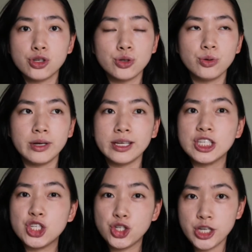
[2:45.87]
two
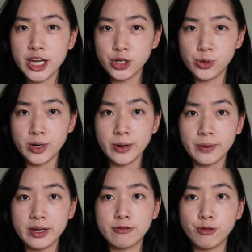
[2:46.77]
in
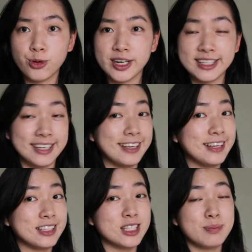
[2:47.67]
January
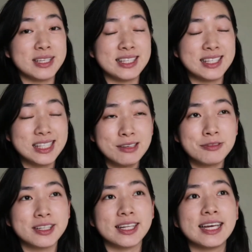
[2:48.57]
14
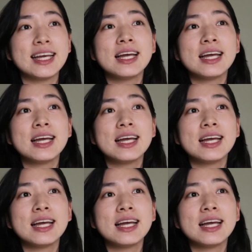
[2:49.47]
specifically.